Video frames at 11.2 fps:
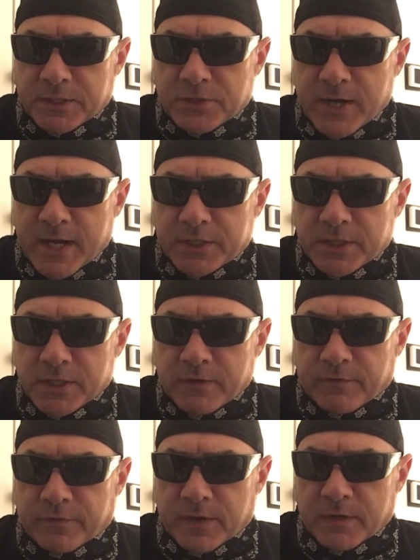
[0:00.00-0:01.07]
attraction in
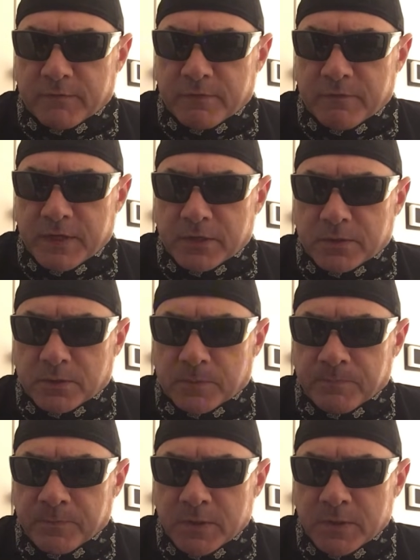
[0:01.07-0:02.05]
front of the vehicle.